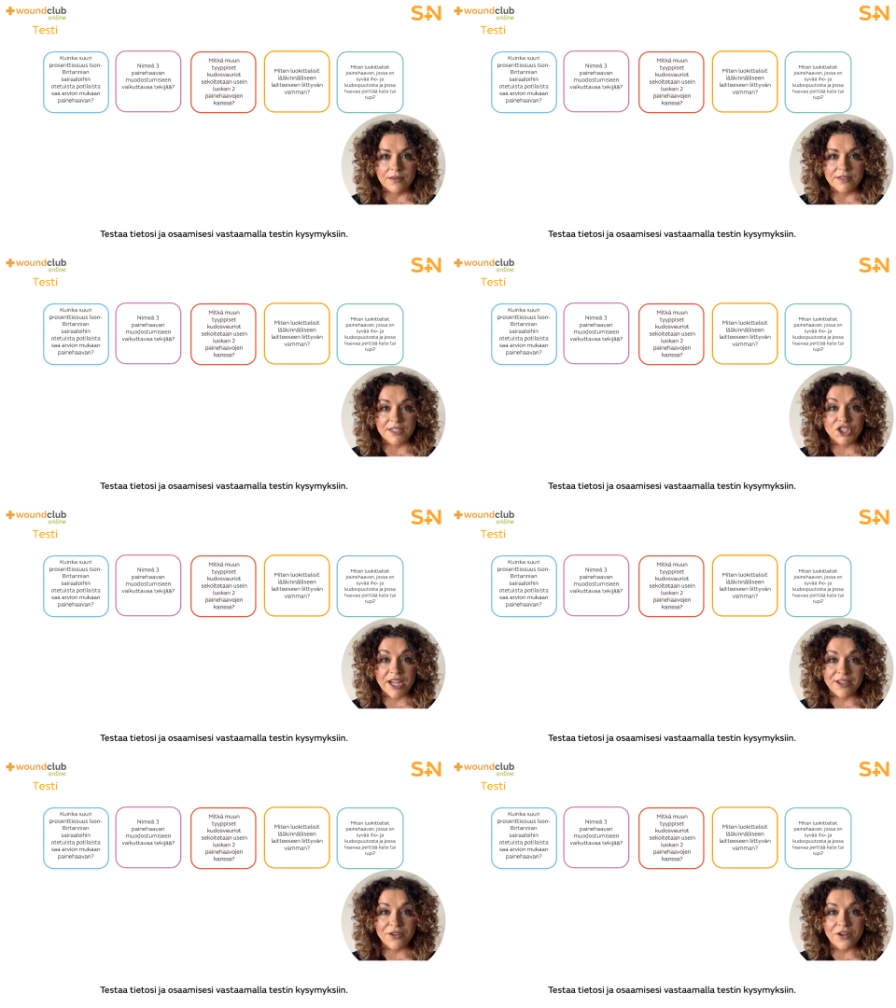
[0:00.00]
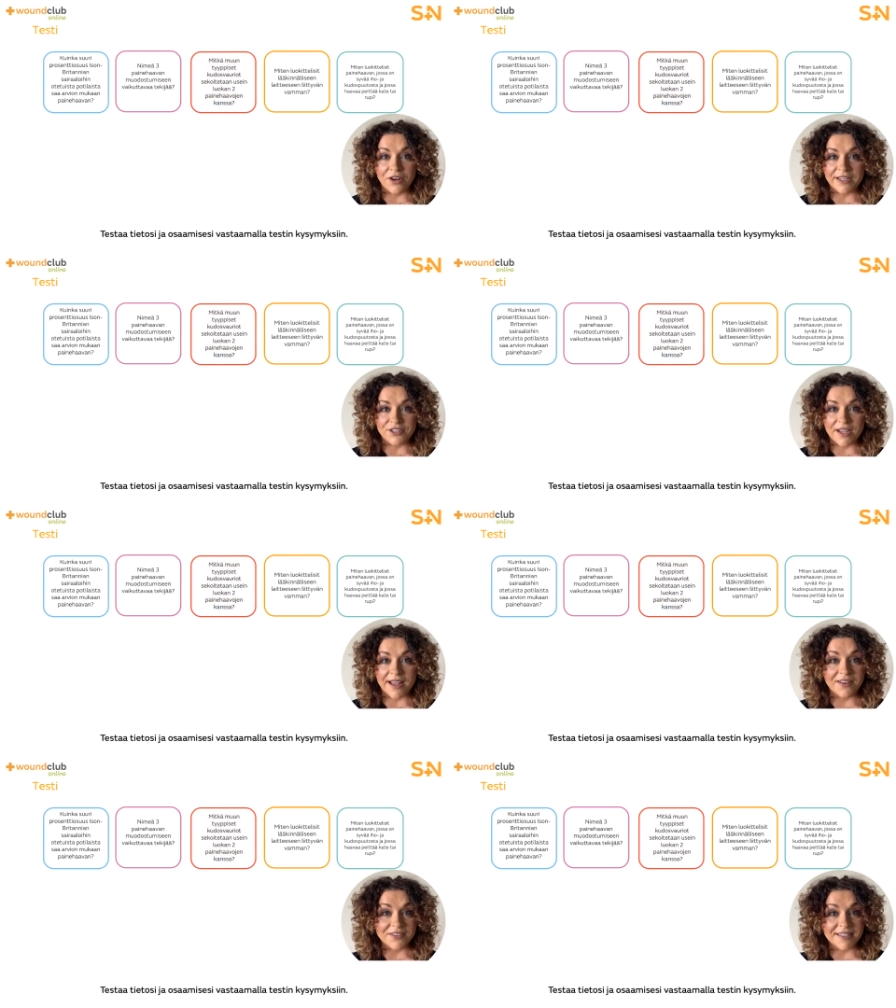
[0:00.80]
To check your knowledge
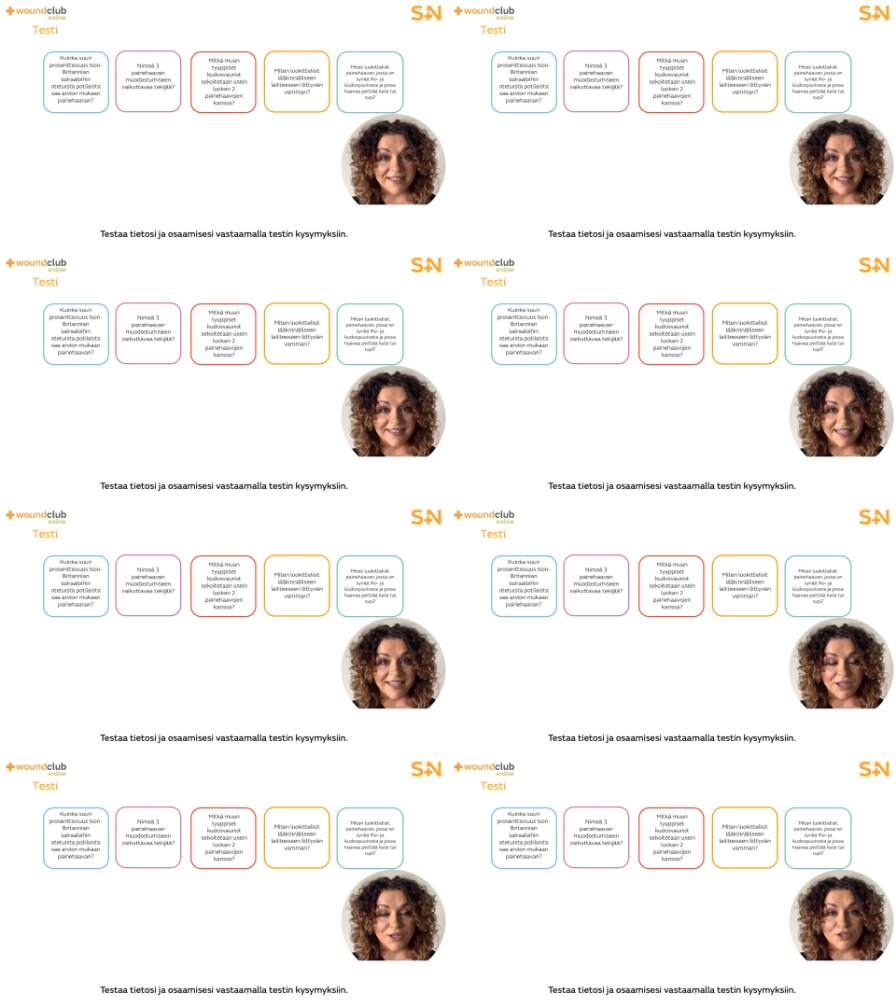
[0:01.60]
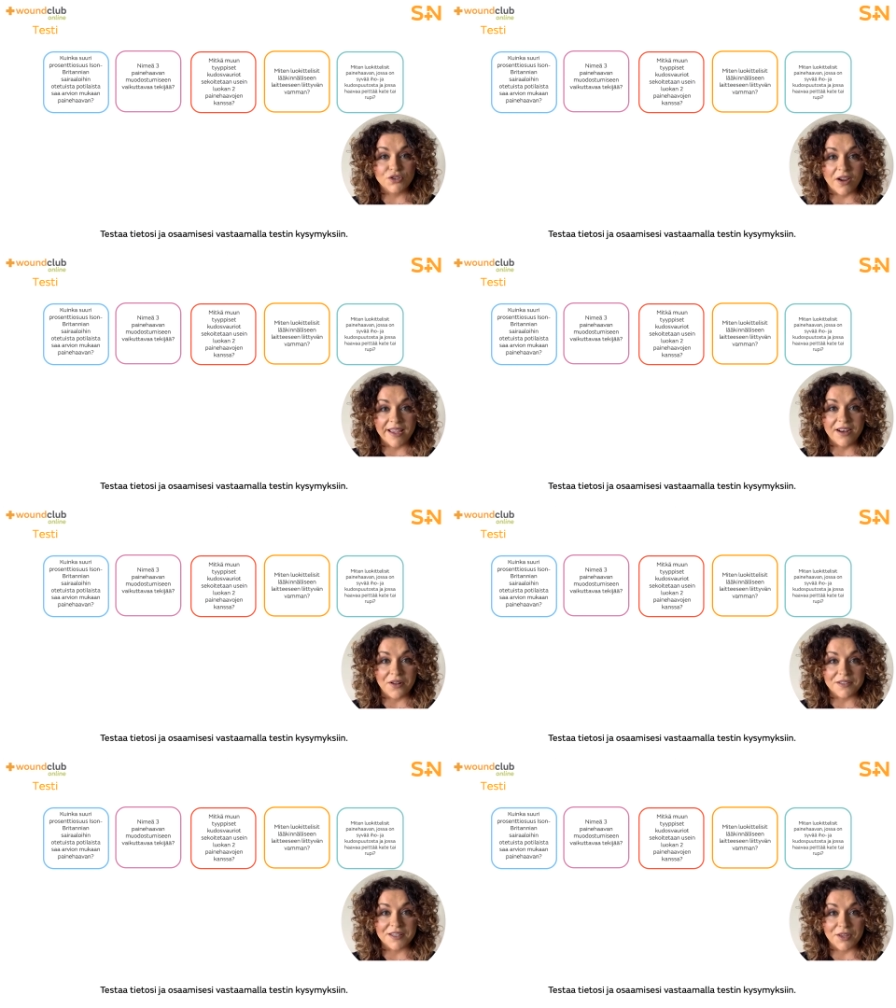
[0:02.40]
and understanding, try and
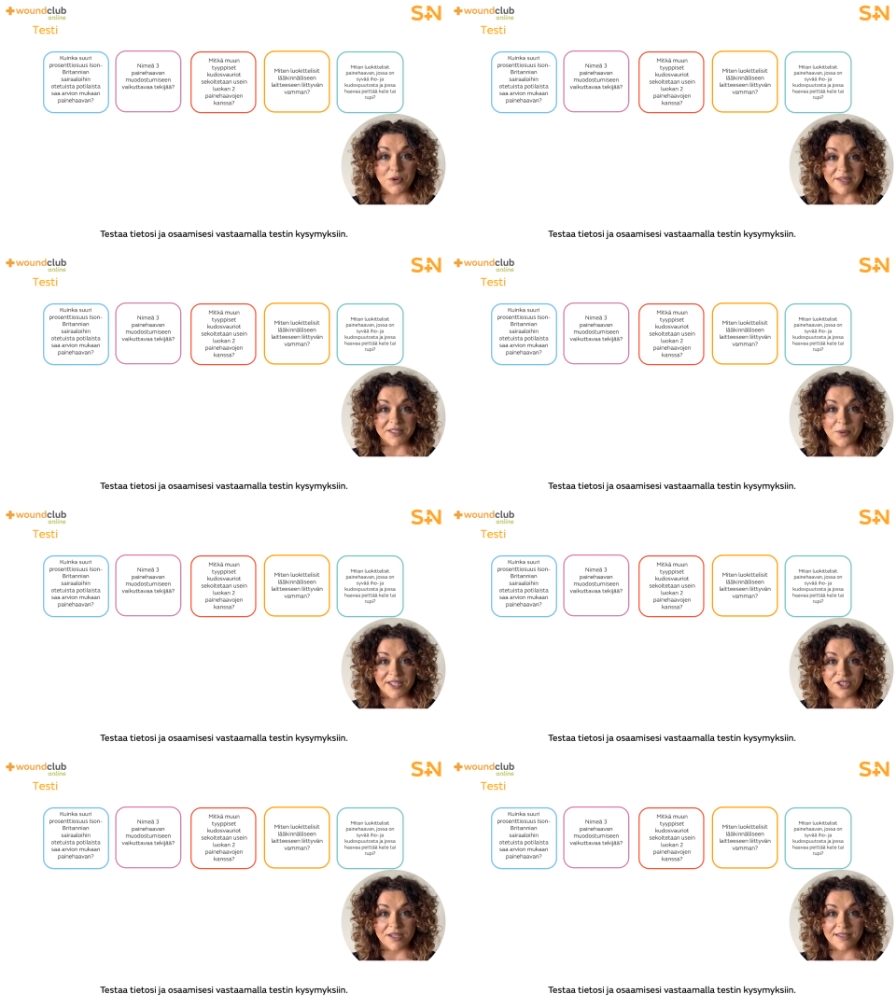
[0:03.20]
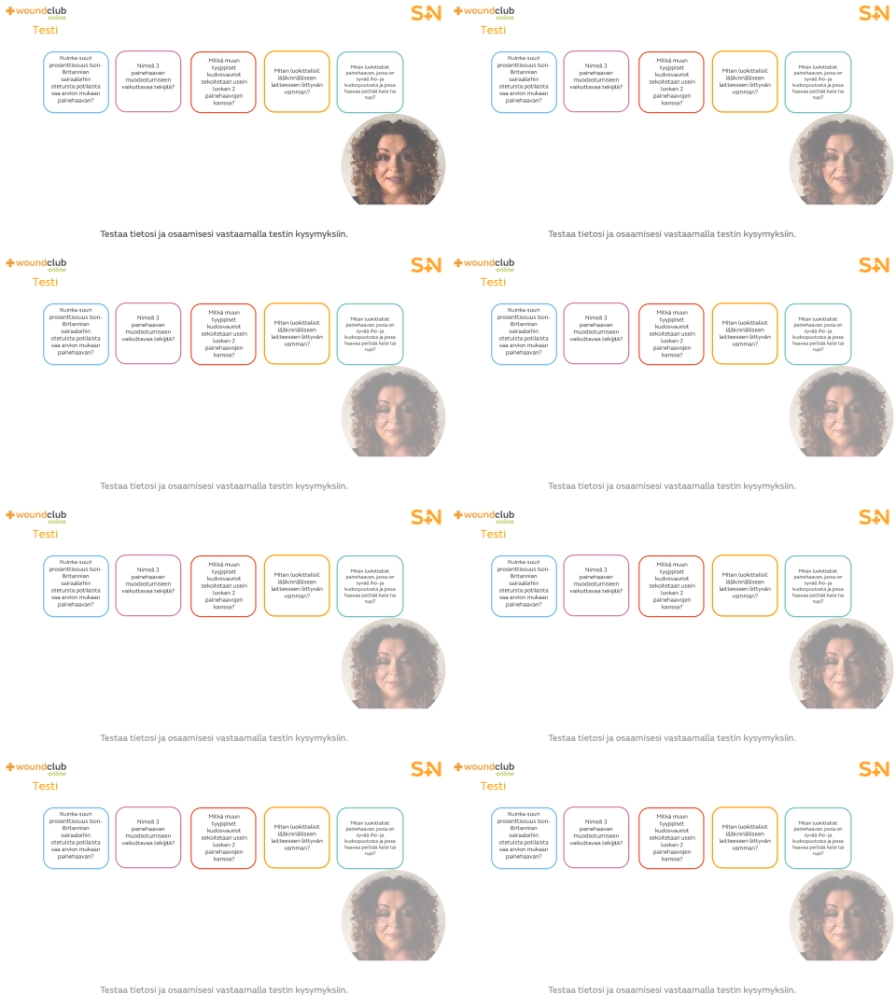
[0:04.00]
answer the quiz questions.